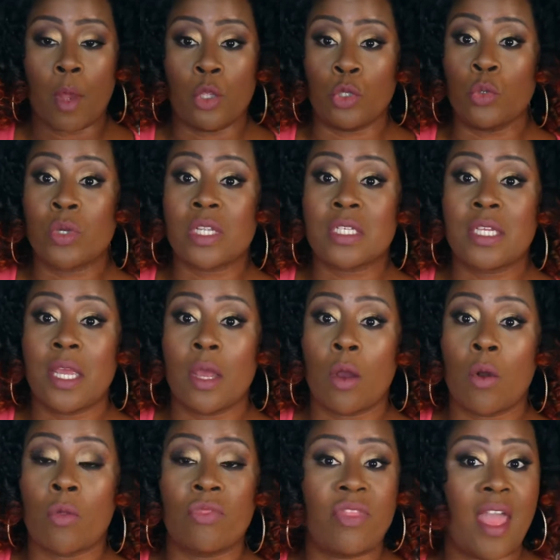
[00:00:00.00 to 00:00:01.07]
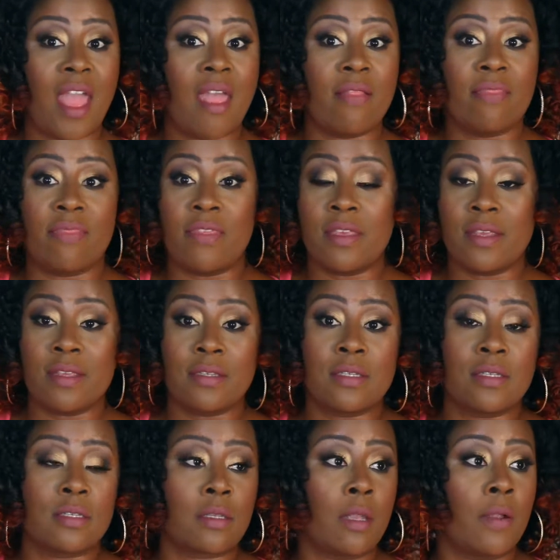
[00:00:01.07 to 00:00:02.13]
You can tell that
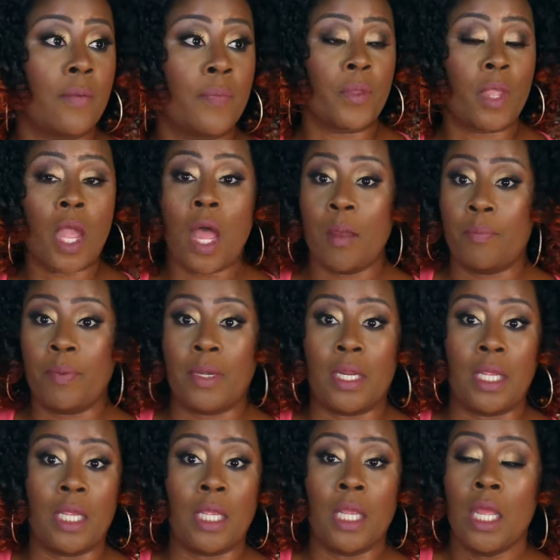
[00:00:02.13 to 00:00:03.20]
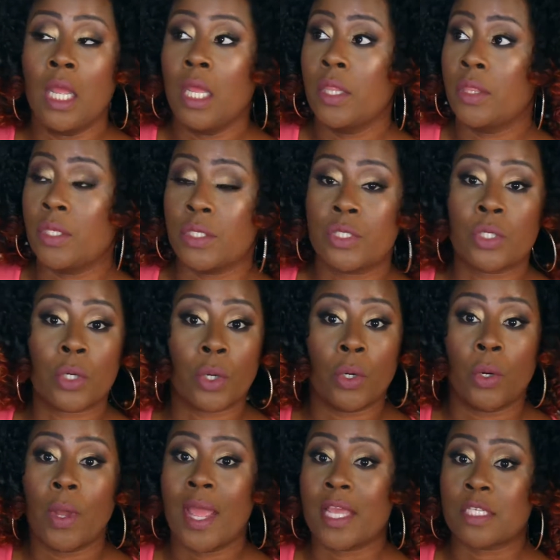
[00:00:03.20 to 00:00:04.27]
this company, this
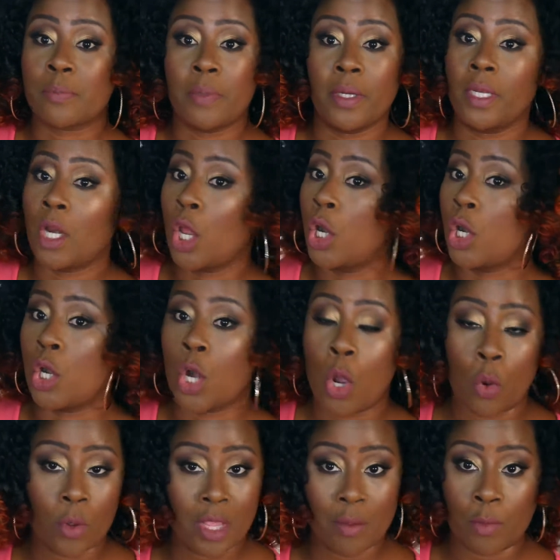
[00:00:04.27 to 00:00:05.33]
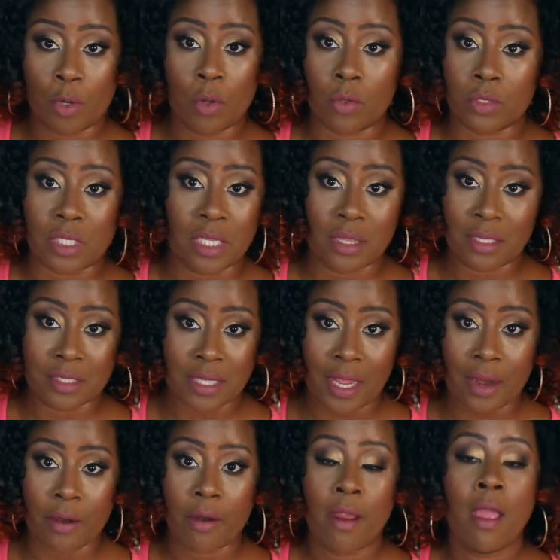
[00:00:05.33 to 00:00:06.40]
girl has put no chemicals in this
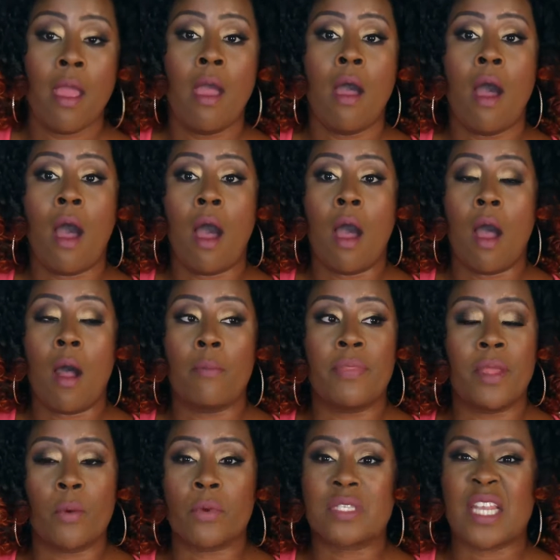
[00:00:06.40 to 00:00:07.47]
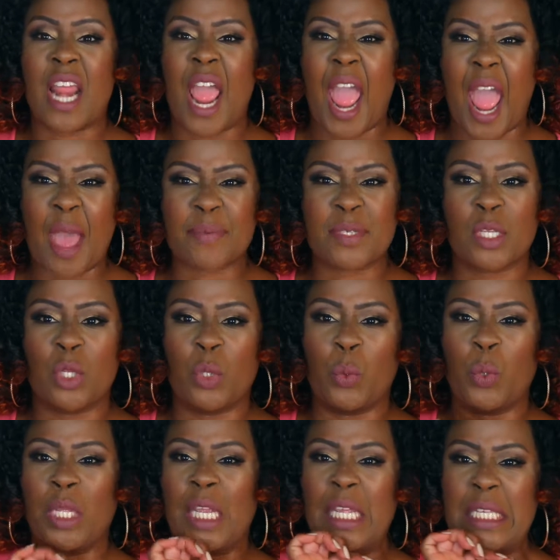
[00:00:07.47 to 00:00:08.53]
hair. There was an
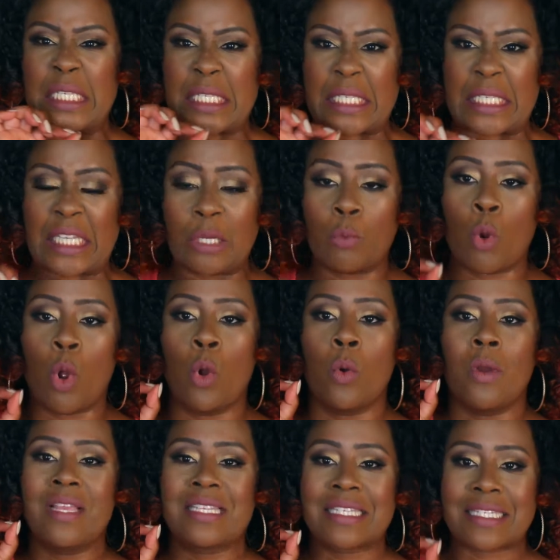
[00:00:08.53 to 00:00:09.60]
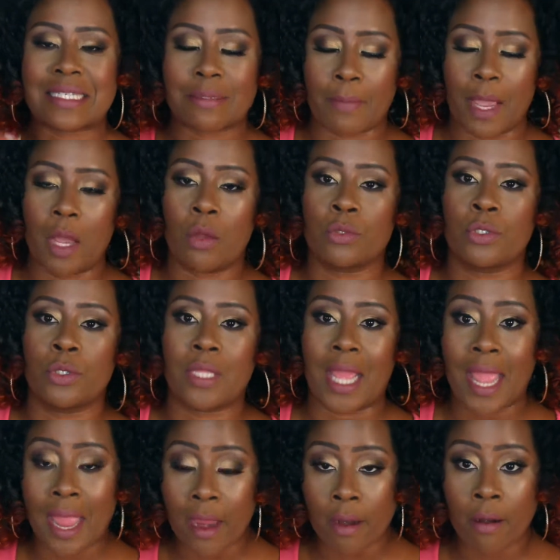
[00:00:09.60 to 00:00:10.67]
absolutely zero smell to the
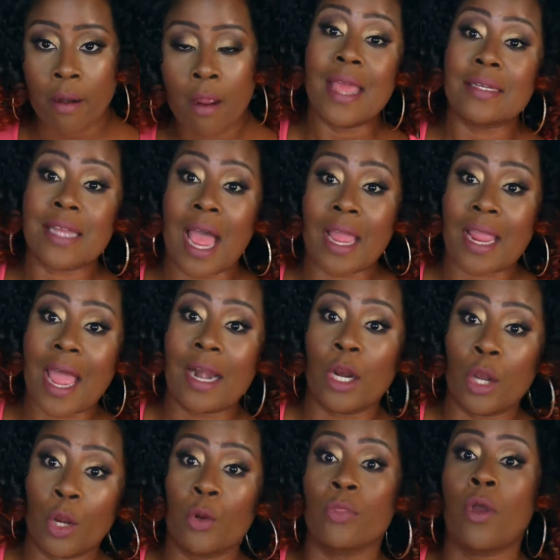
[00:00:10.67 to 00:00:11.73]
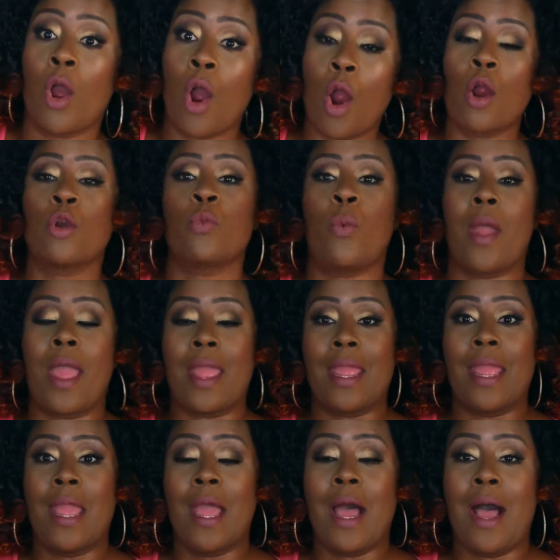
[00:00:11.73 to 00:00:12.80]
hair. And I kind of learned the hard
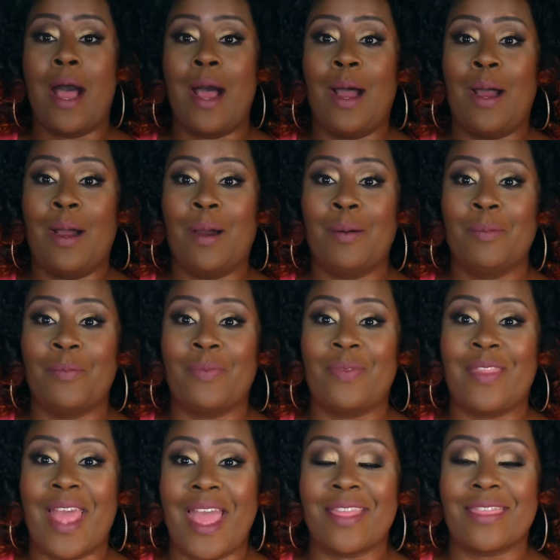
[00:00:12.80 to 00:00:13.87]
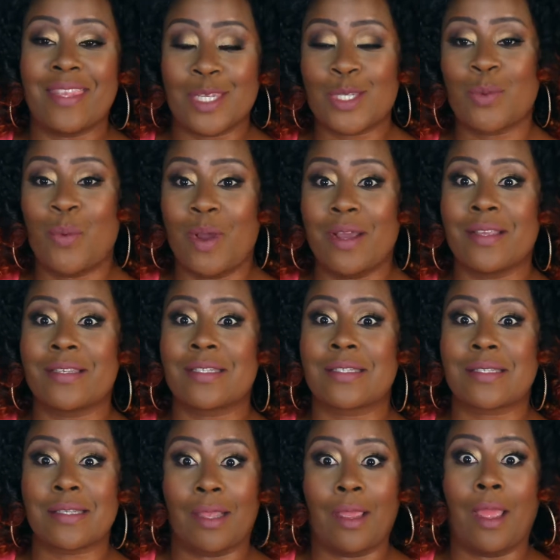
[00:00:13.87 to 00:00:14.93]
way that this
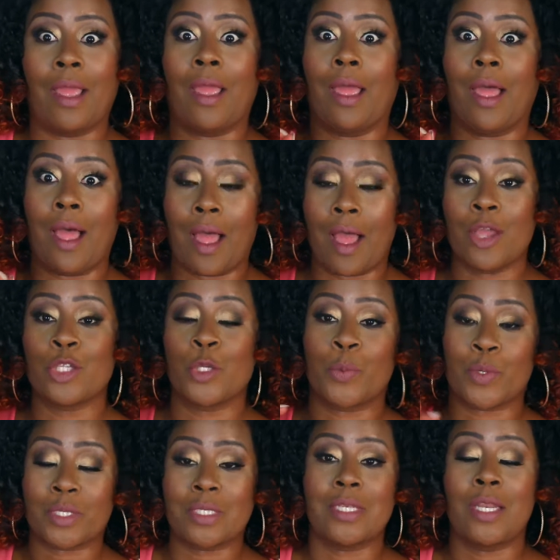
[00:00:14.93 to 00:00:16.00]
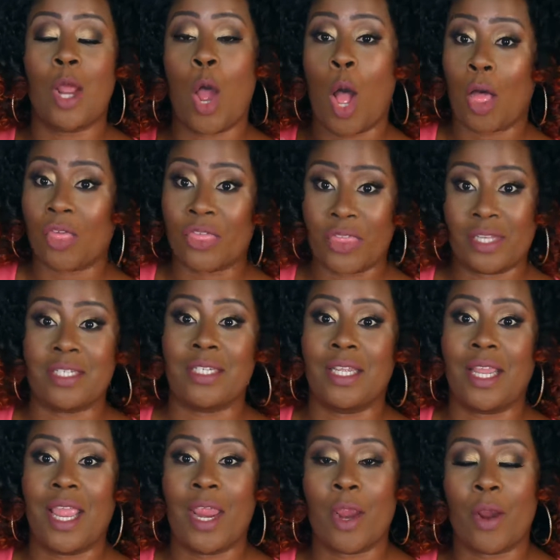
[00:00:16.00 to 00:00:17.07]
was 100%
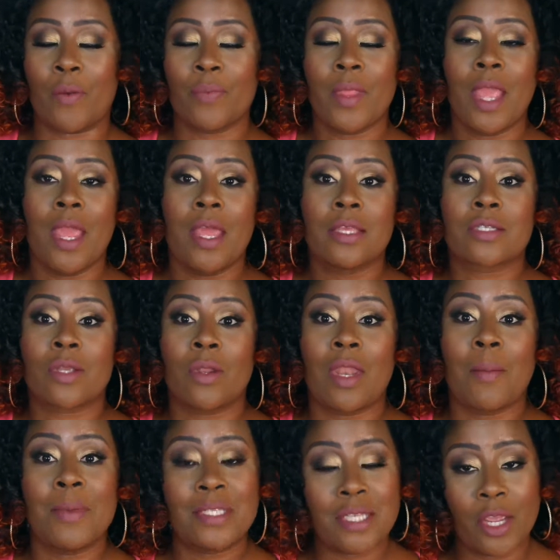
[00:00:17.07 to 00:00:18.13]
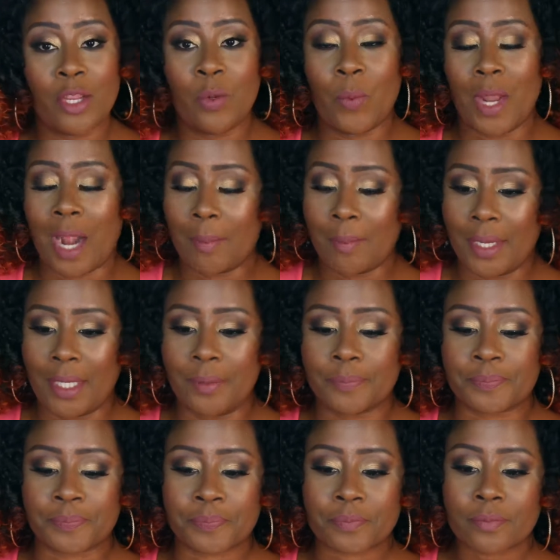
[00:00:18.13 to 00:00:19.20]
authentic hair. So let me tell you what I mean.
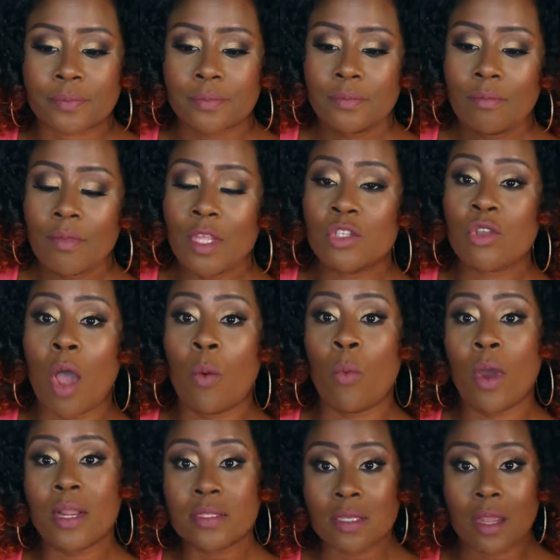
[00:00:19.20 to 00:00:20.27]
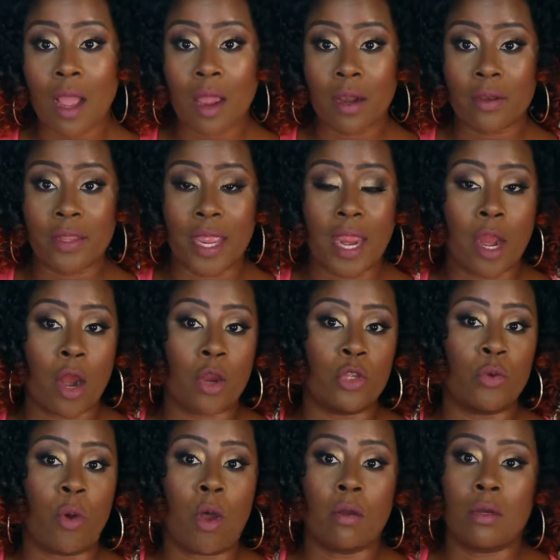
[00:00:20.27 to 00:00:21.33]
So I wanted to color the hair.
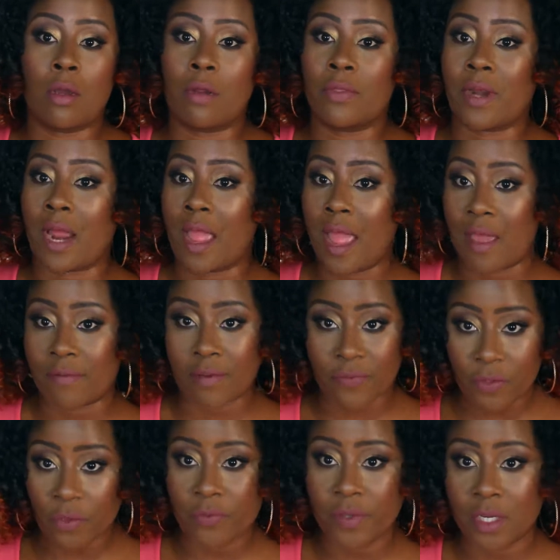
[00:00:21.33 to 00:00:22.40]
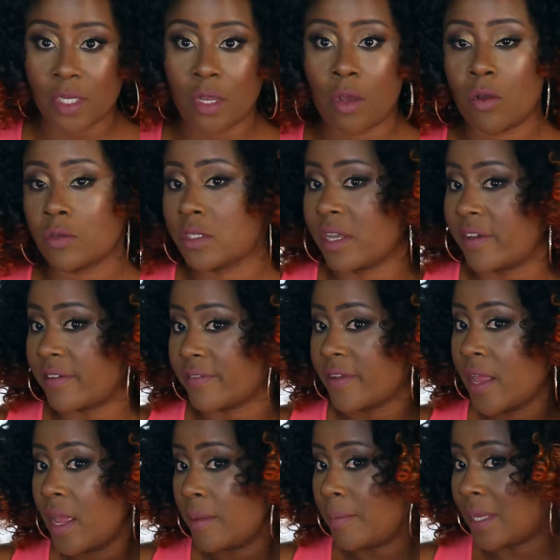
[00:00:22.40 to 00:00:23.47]
You all know that I have a few videos of
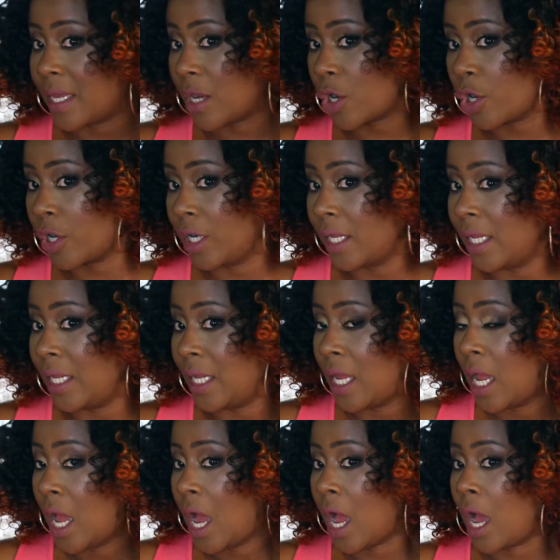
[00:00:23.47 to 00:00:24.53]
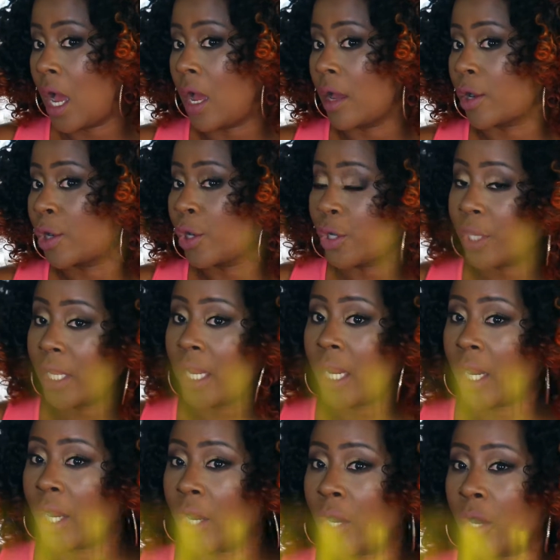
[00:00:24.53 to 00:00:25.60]
me curling curly
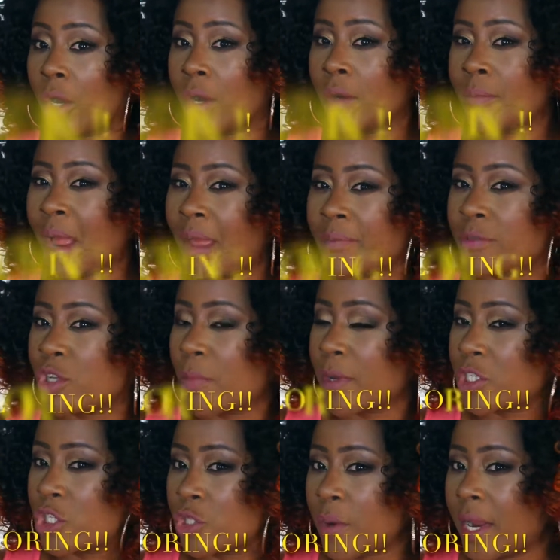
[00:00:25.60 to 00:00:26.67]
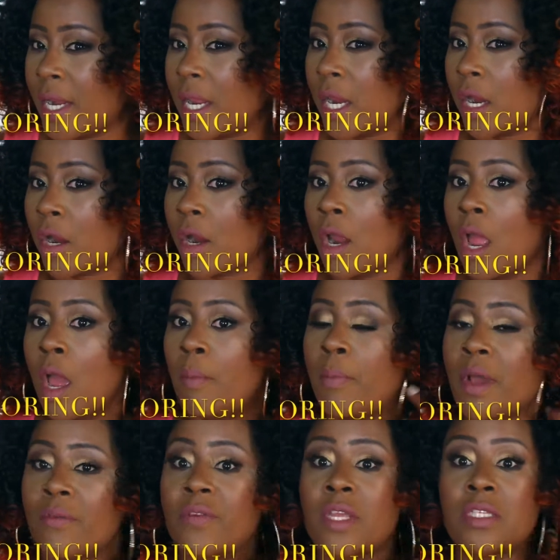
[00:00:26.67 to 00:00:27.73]
hair, not so much straight hair,
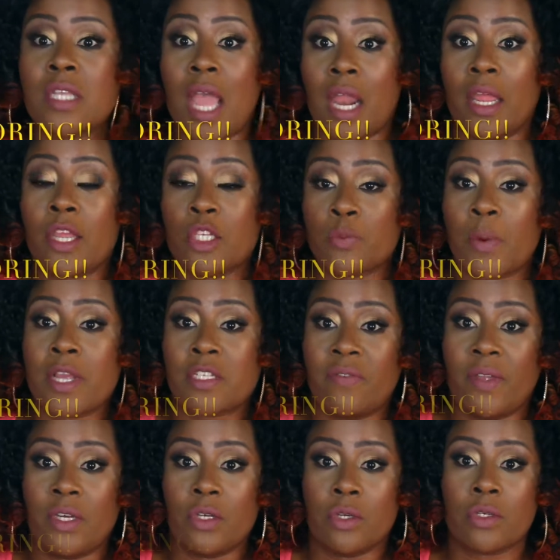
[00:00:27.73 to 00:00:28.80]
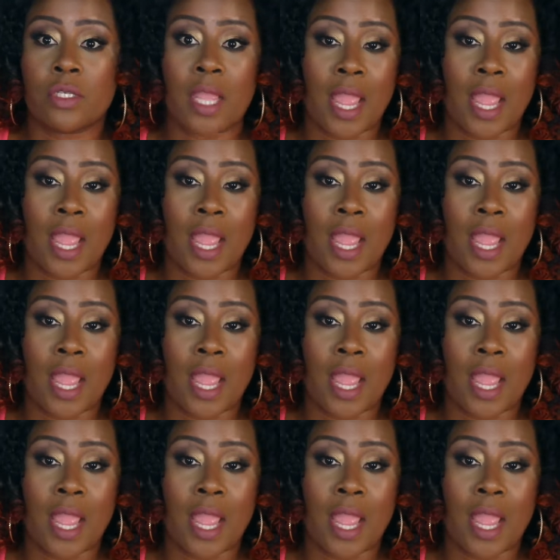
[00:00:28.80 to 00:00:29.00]
but it's AliExpress vendors.